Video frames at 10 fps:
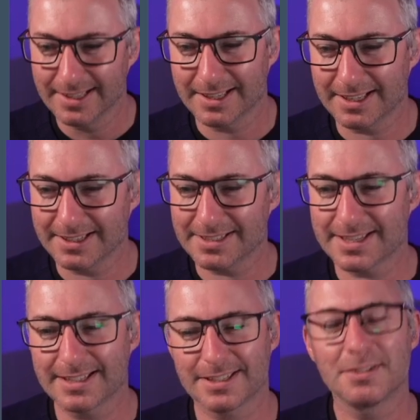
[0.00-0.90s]
Let's
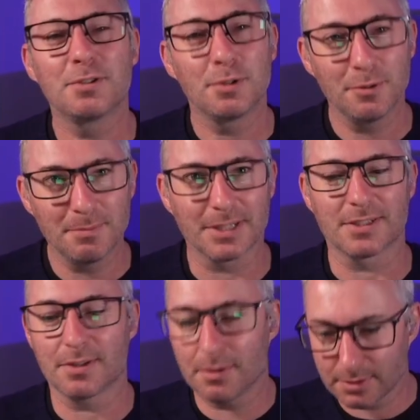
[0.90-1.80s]
get 2
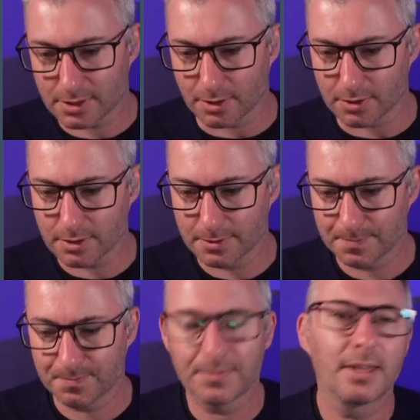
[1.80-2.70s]
minutes on the clock,
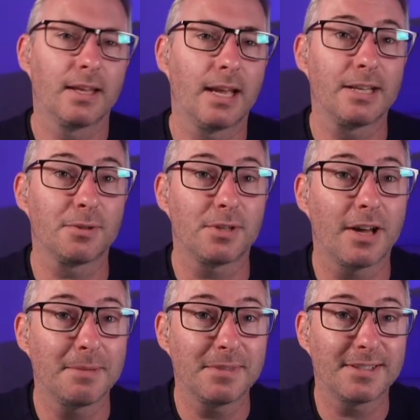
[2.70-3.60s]
and your
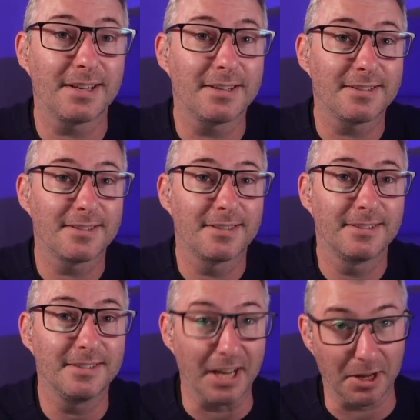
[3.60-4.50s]
time starts
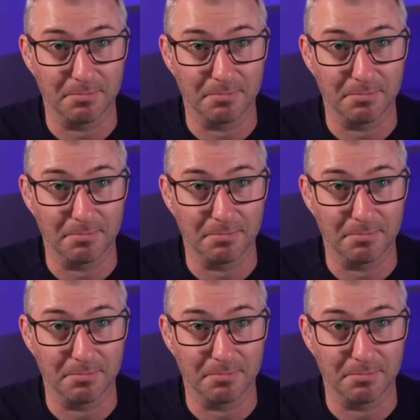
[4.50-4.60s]
now.